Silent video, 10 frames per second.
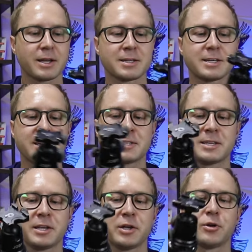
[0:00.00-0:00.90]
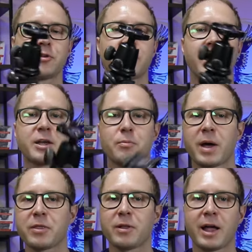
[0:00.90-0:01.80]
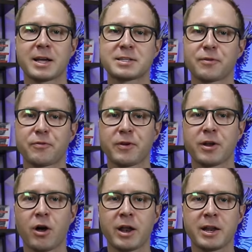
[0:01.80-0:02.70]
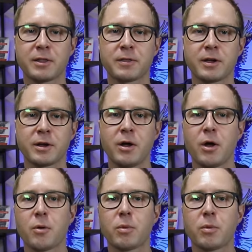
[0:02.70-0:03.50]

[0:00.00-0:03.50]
it's easy to use, and I can bend the legs to fit on anything,